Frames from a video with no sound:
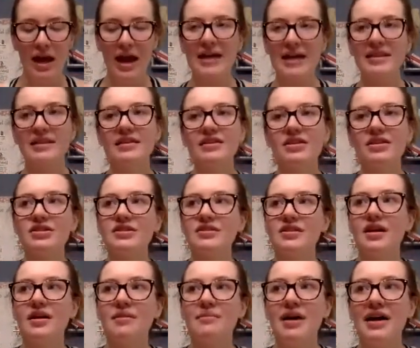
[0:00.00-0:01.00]
And then there's
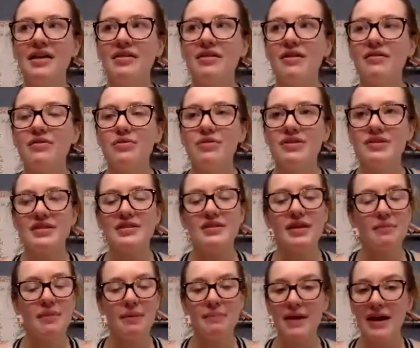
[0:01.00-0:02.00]
some, I love the one that says
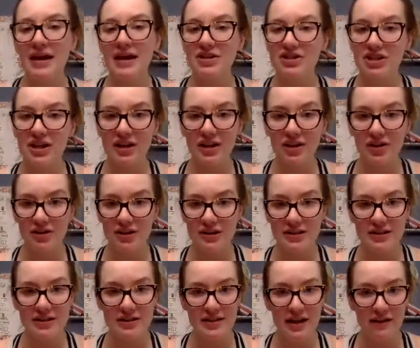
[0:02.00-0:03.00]
like my paycheck
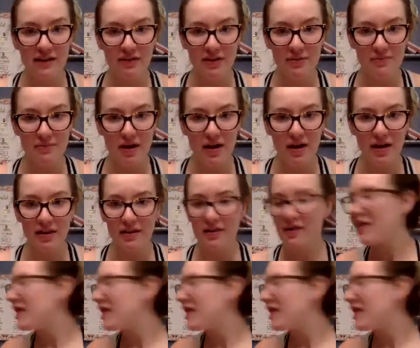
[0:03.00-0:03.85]
increases every month.